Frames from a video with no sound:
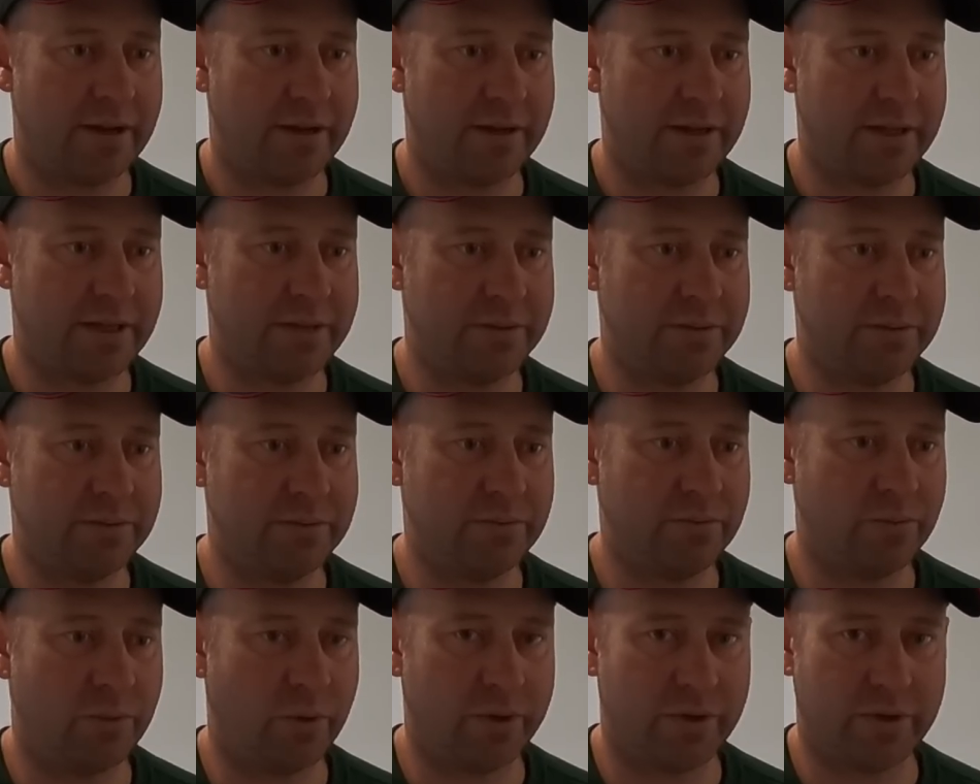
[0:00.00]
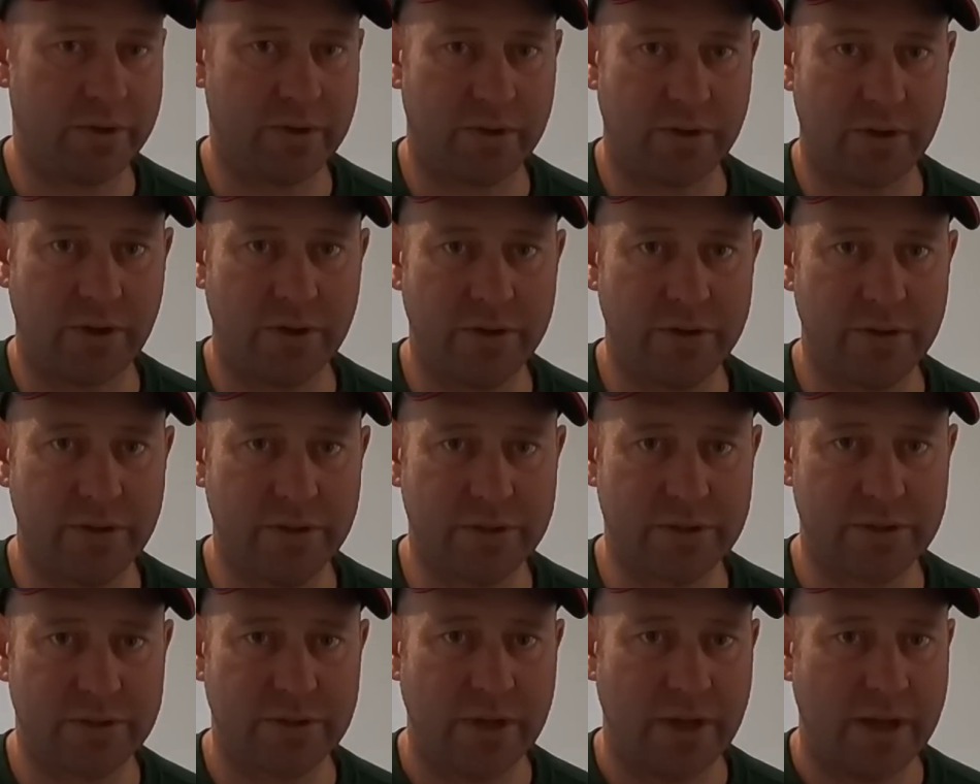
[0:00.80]
he wanted a
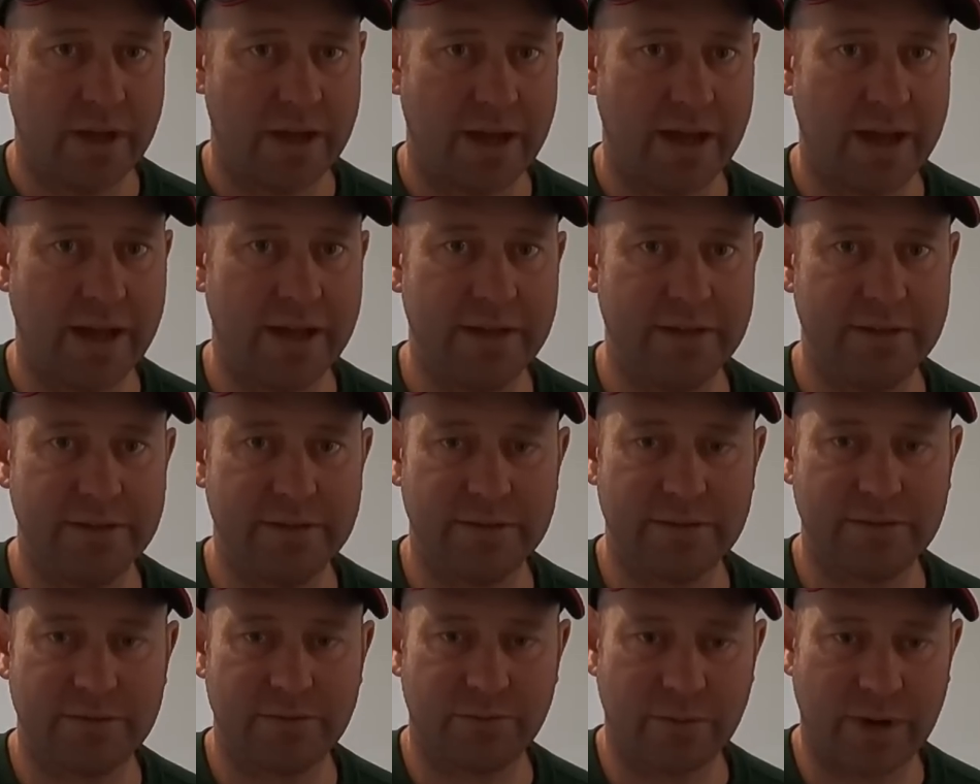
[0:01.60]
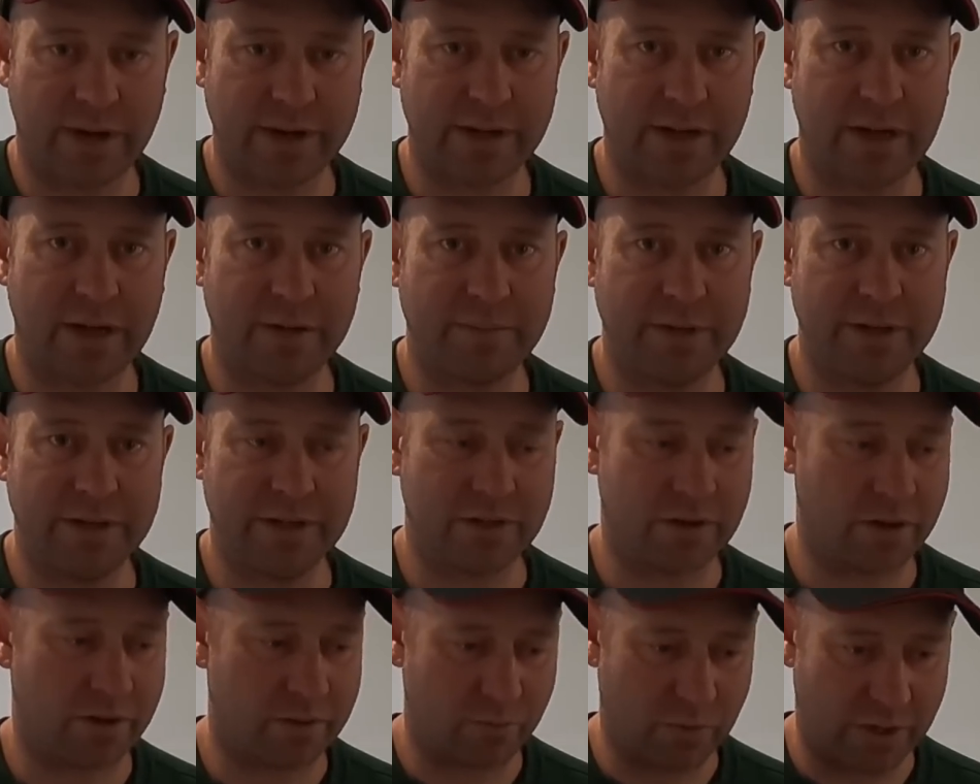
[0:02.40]
Lotus and rang up and
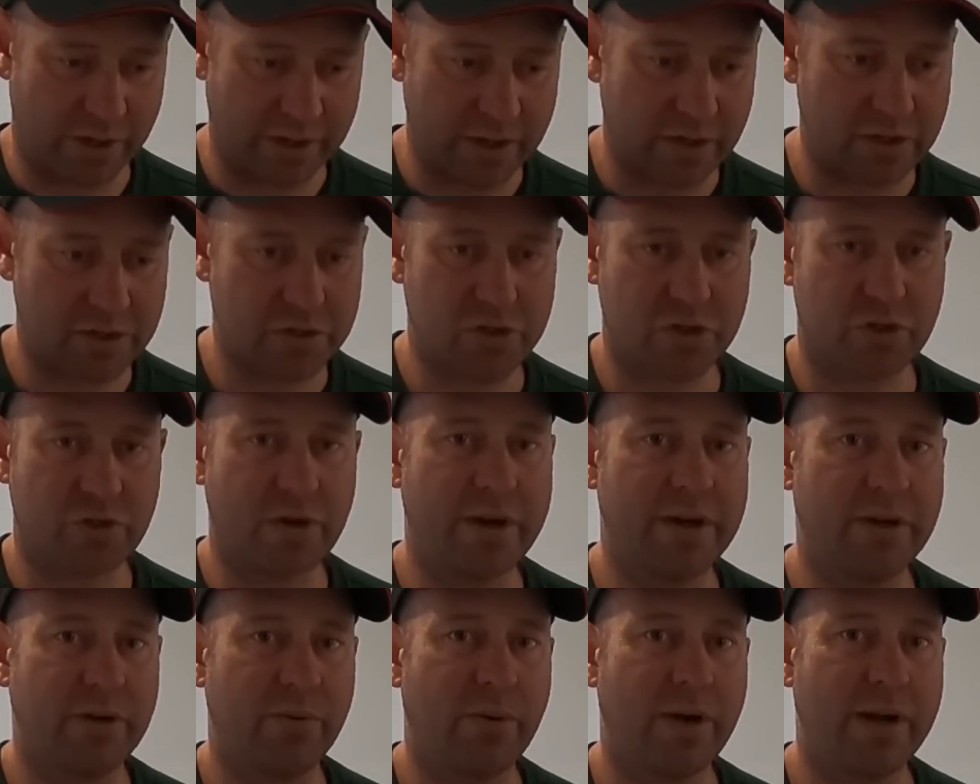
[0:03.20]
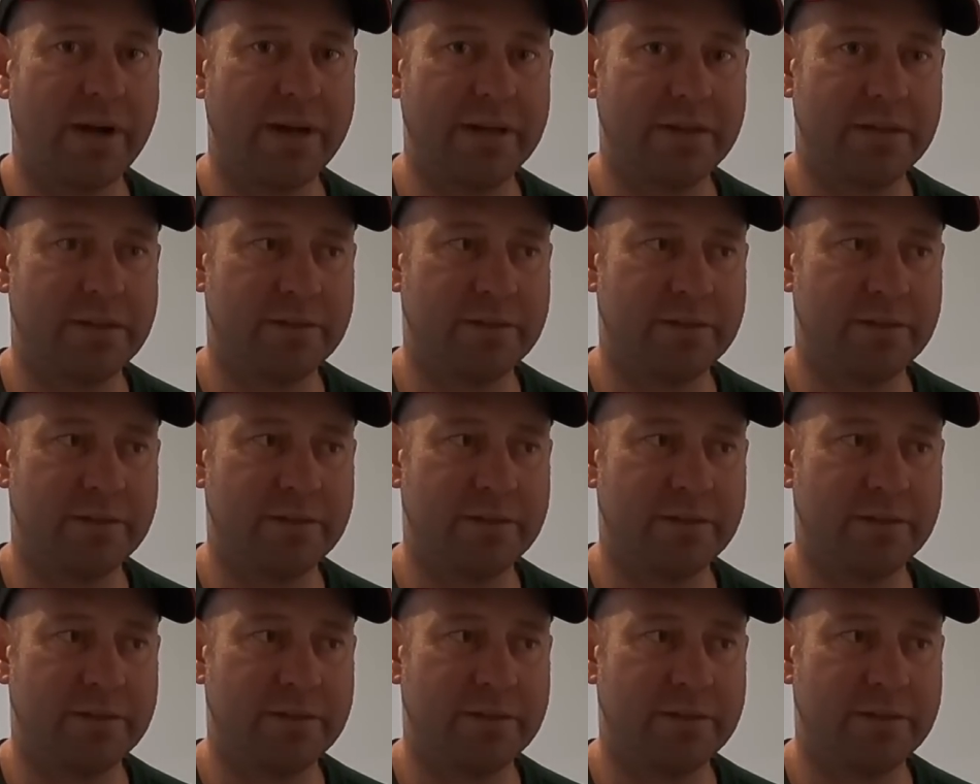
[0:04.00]
he got one straight away.